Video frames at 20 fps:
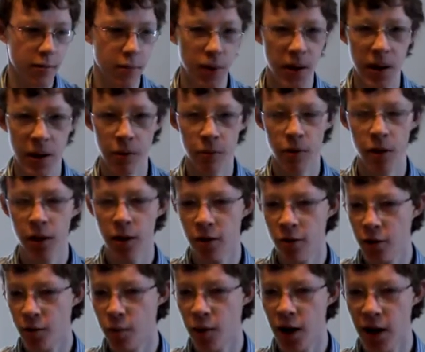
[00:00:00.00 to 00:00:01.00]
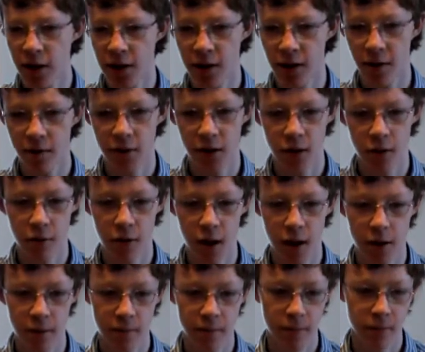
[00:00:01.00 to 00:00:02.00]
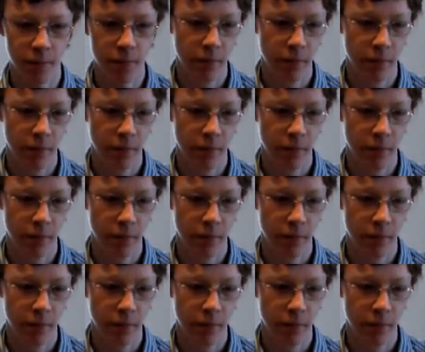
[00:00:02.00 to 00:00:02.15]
But I don't really use brass enough to do that.